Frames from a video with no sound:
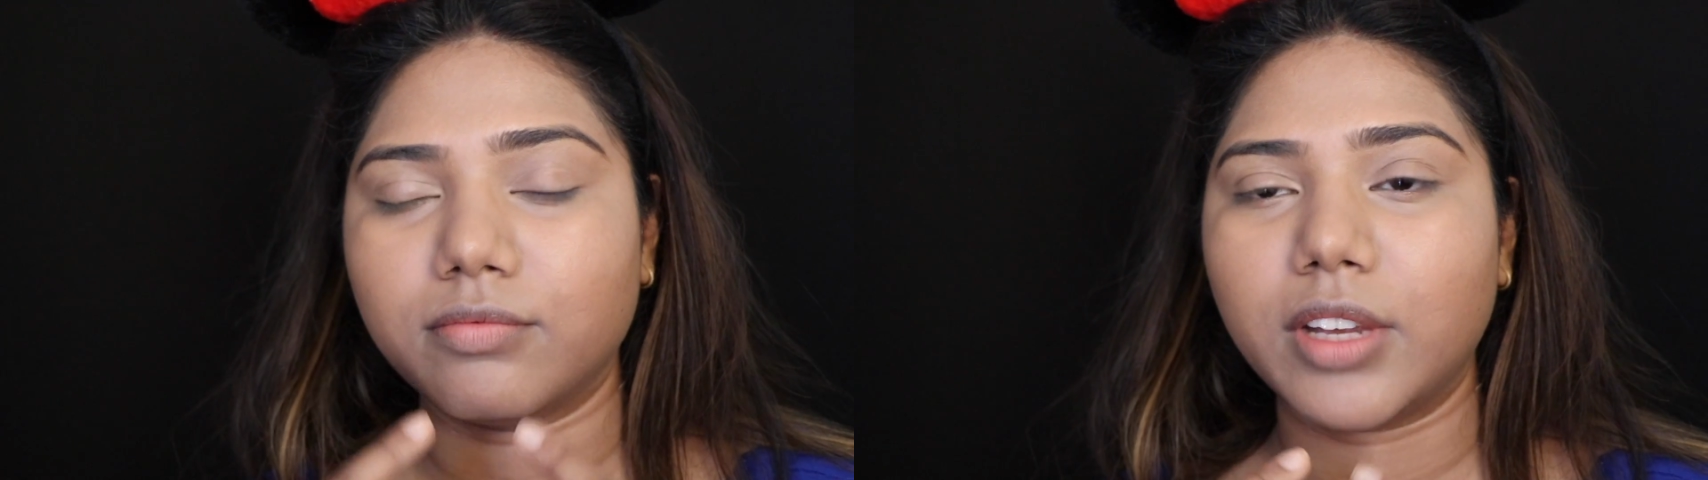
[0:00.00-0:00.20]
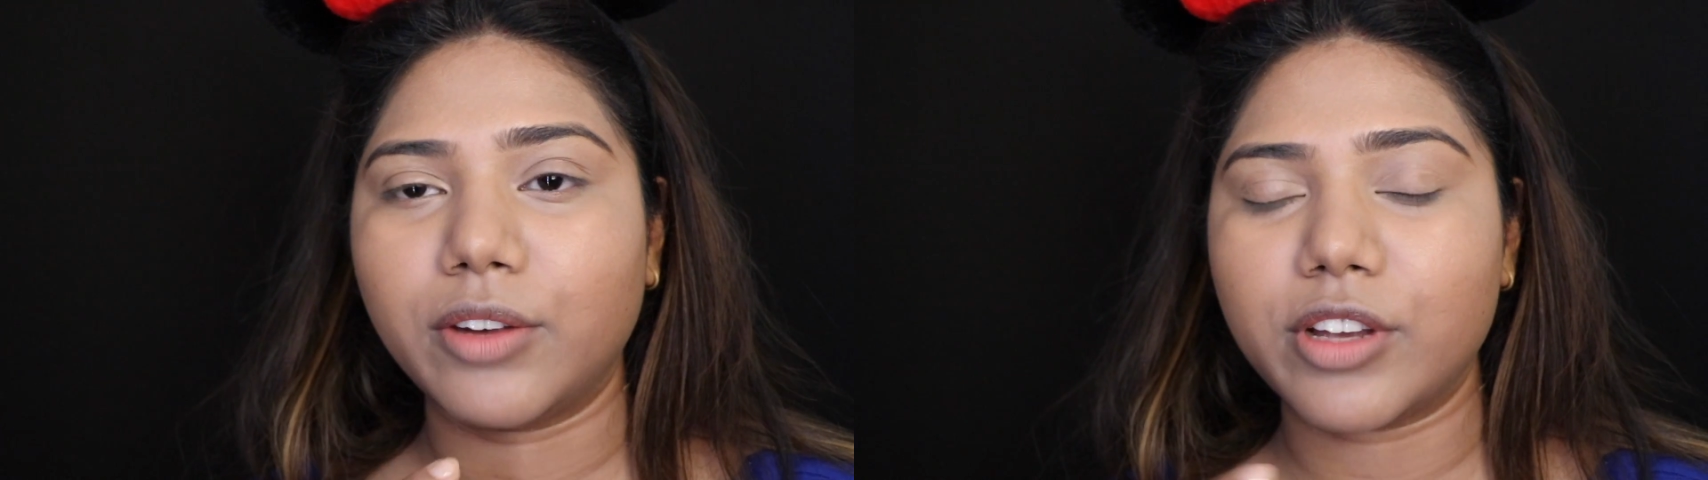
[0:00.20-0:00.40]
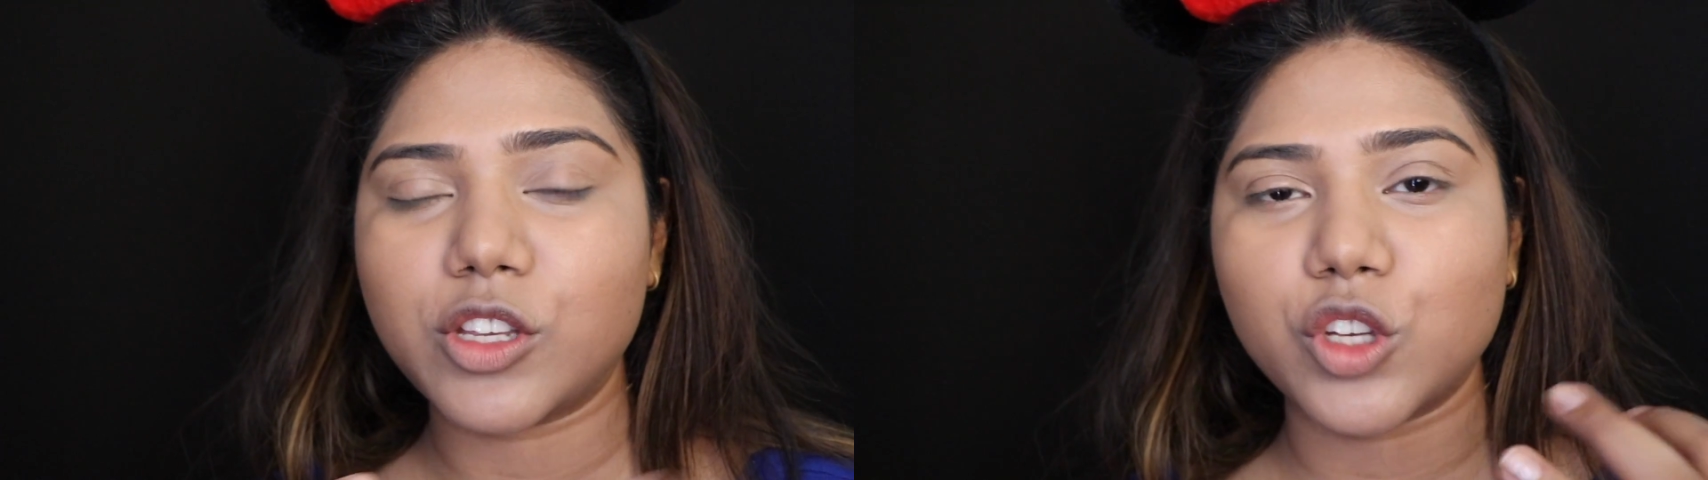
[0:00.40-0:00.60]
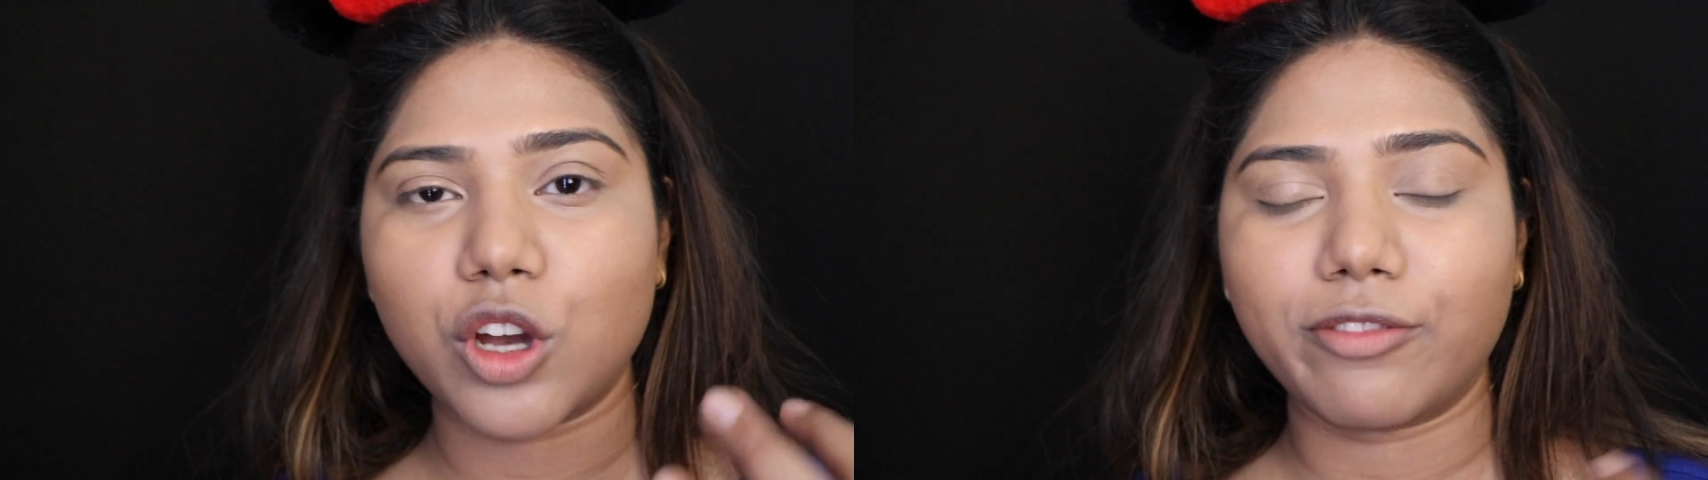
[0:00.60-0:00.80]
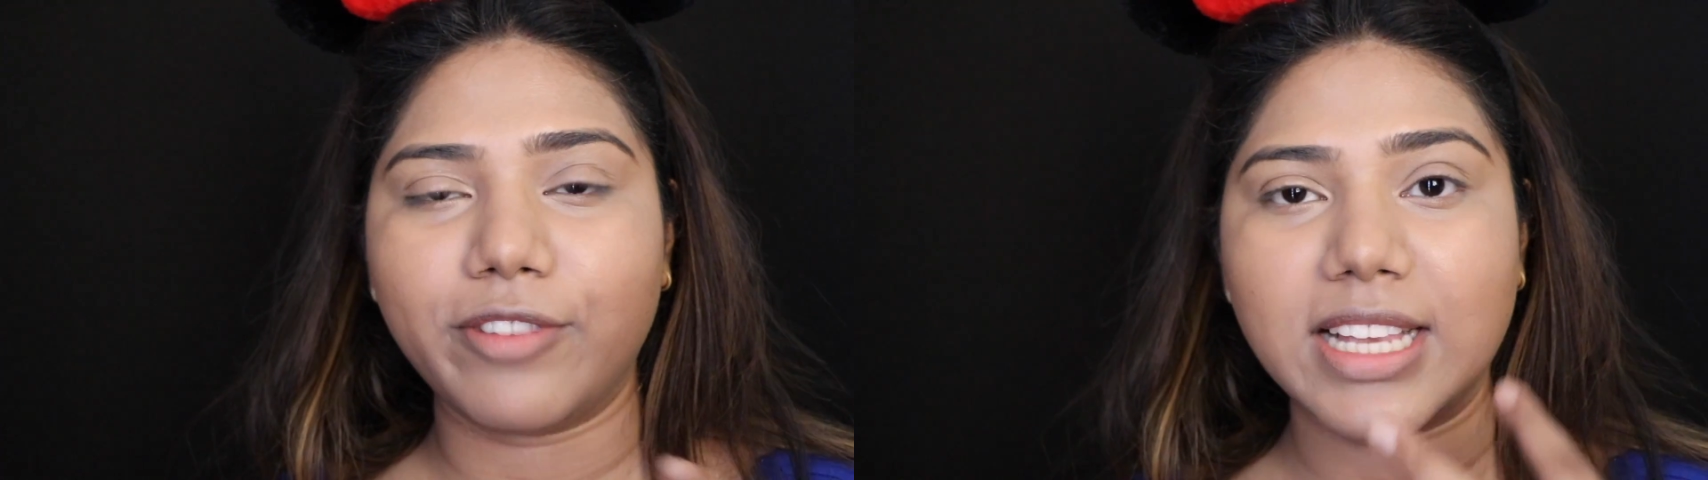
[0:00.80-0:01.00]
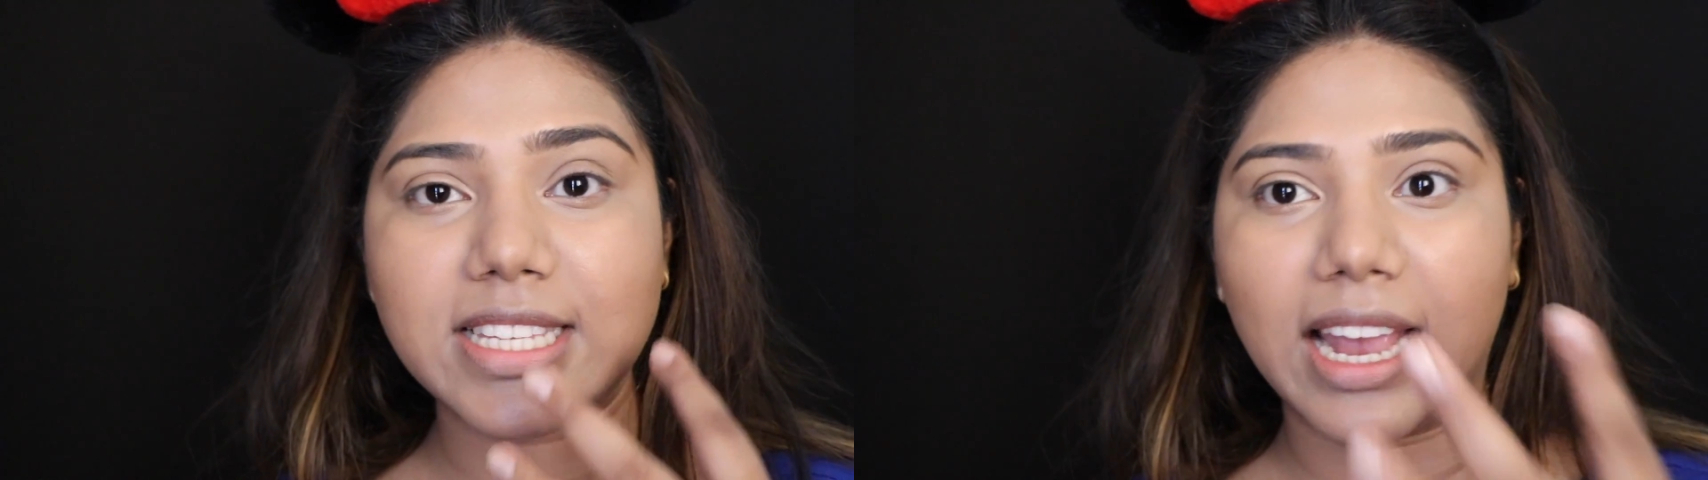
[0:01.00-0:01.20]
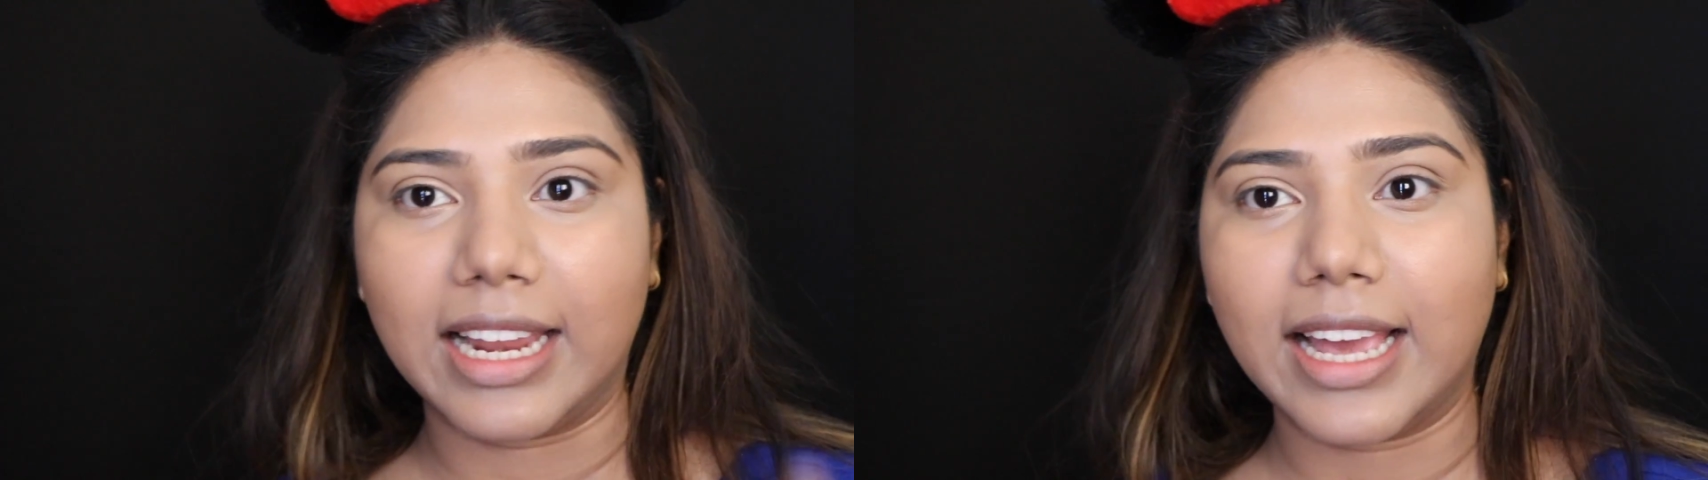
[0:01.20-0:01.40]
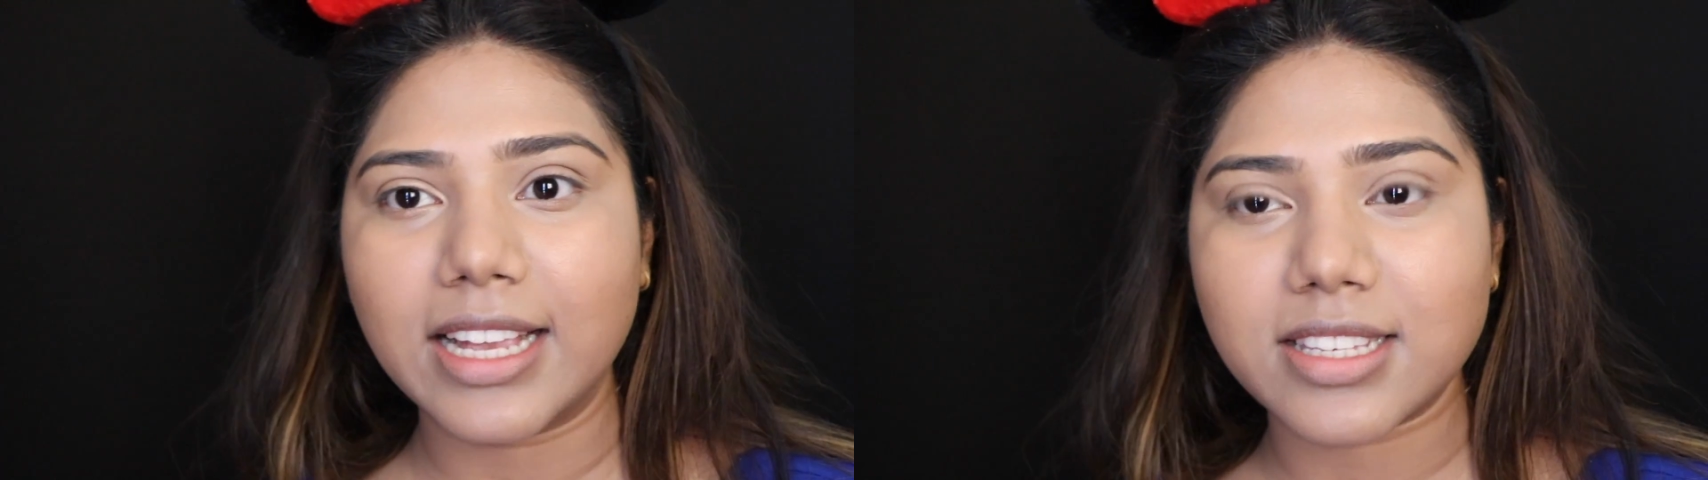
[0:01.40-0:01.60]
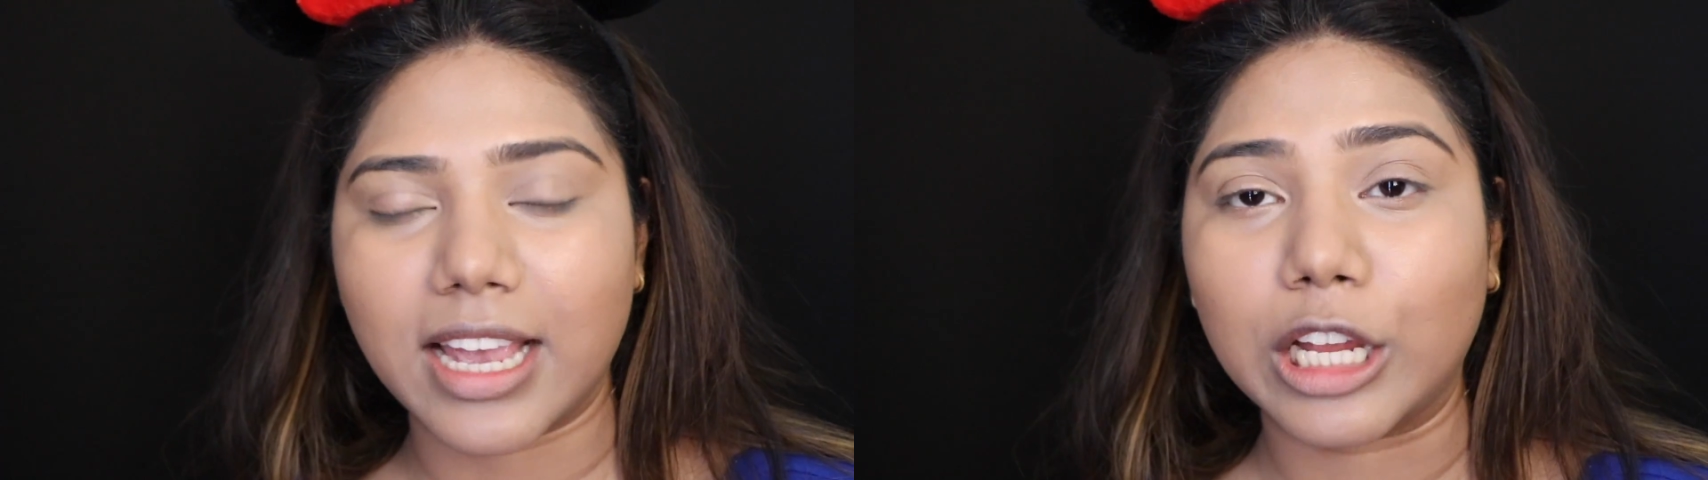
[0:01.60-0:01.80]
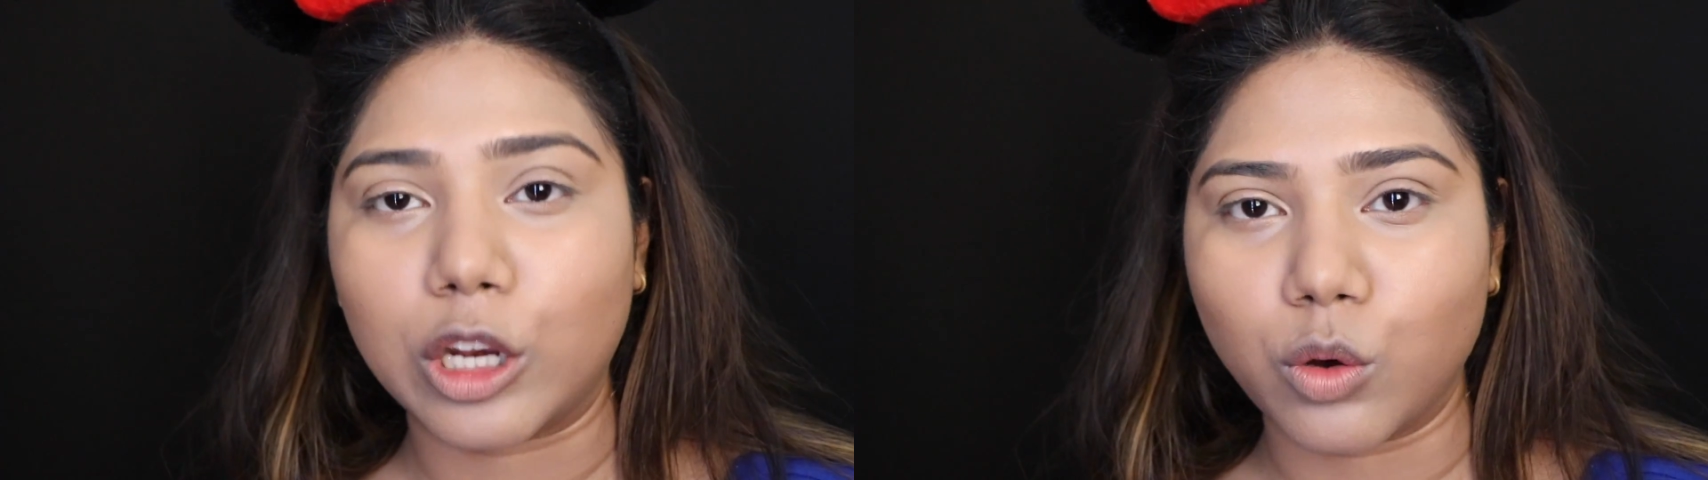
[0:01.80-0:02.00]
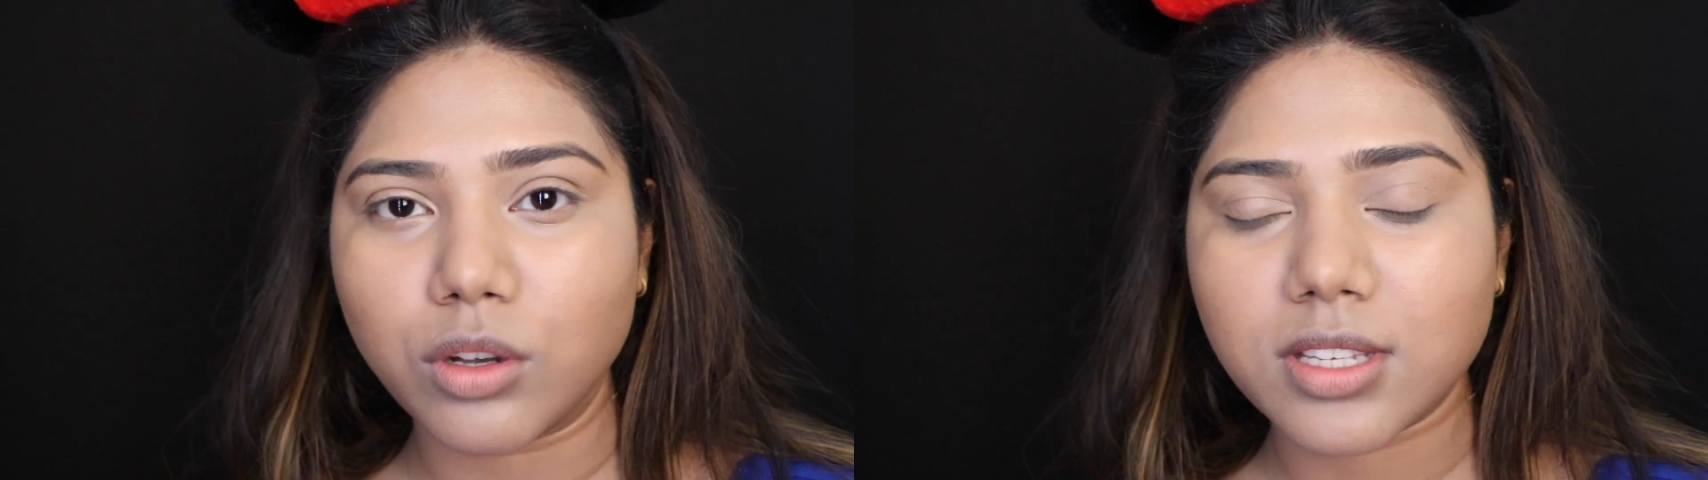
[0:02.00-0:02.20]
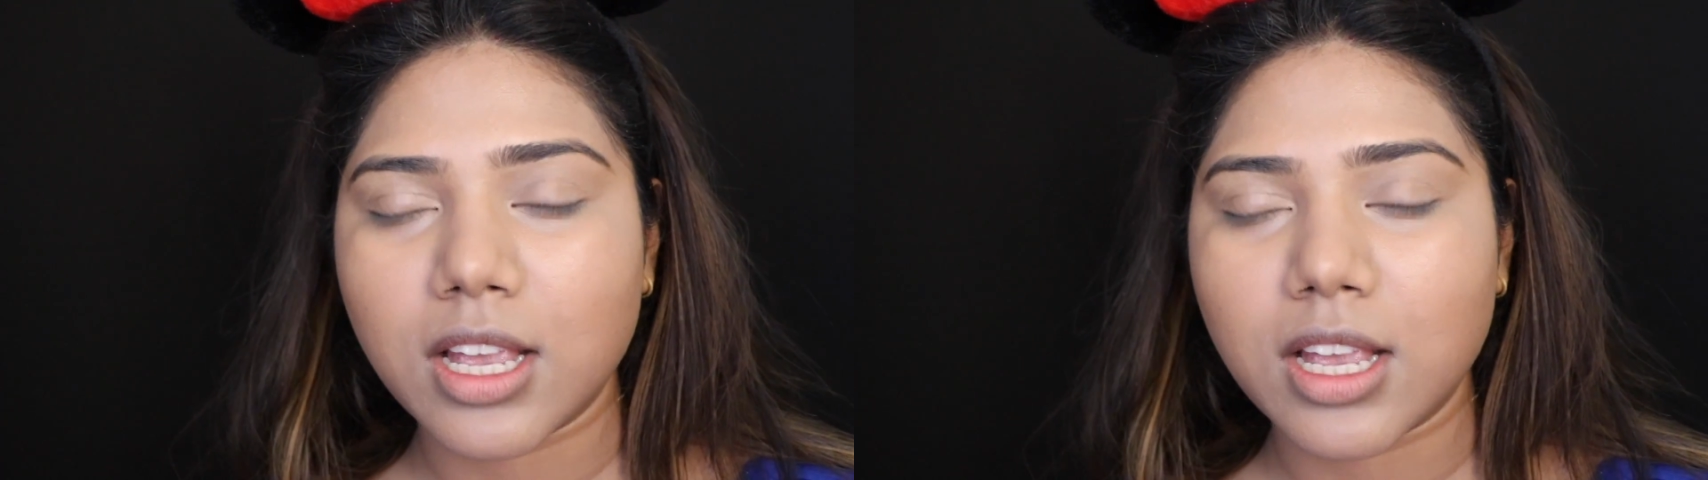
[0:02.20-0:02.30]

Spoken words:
in which your face highlights and glows.